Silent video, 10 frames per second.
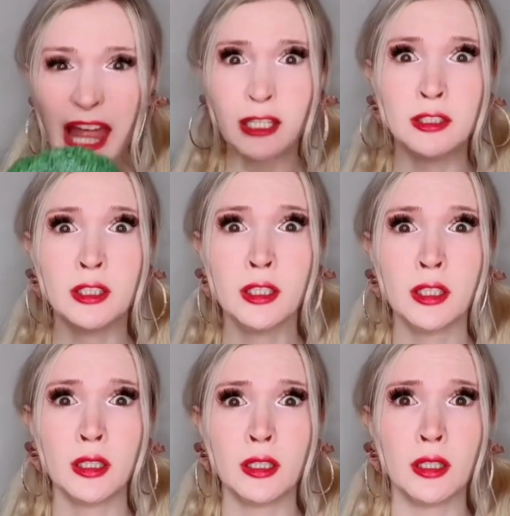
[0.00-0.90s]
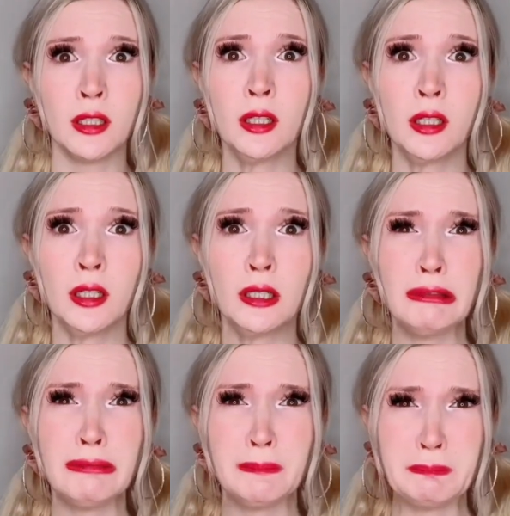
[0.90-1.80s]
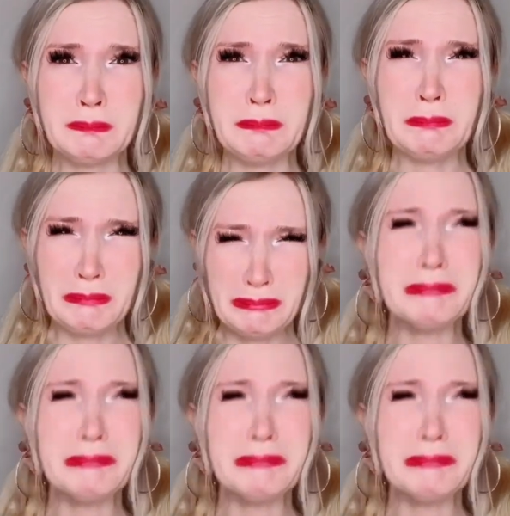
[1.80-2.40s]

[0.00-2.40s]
sweetie, did you get chosen to face your fear?